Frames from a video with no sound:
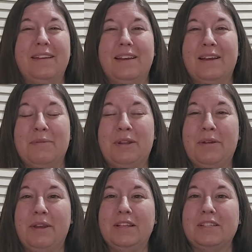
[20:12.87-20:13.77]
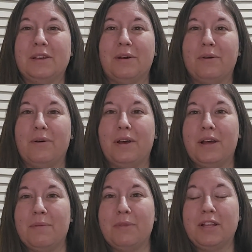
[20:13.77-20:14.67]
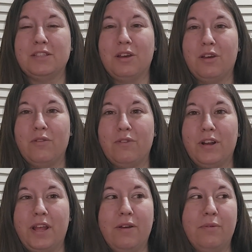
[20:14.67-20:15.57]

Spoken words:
Anyway, so that's all for now.